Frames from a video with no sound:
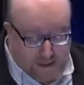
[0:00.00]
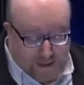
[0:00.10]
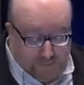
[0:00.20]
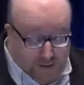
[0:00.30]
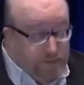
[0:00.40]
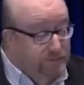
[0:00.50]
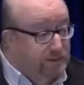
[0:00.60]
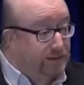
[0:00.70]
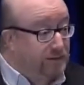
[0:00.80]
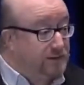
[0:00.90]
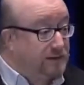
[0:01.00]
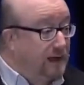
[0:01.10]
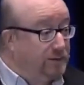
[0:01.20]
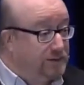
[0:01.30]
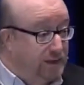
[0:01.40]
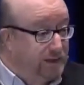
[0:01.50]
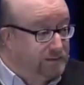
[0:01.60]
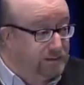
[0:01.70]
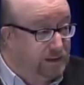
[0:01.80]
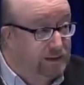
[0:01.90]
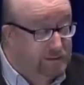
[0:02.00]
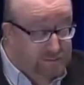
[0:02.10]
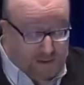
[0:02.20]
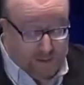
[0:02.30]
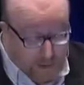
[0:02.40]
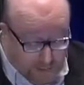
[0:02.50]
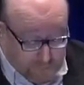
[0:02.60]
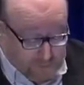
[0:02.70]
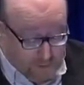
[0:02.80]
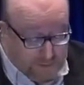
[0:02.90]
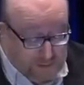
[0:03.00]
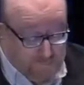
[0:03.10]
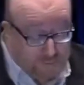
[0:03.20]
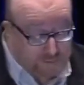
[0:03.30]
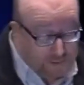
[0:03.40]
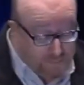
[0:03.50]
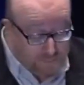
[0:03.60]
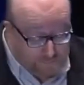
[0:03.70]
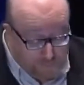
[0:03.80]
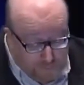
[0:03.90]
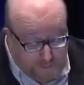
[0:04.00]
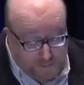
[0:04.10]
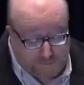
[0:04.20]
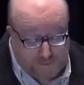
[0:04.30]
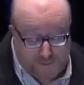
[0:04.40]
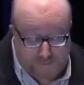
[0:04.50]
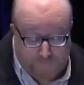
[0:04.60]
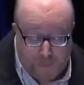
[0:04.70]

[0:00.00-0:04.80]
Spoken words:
And the other thing that the psalmist says, again in Psalm 119 verse 140, he says,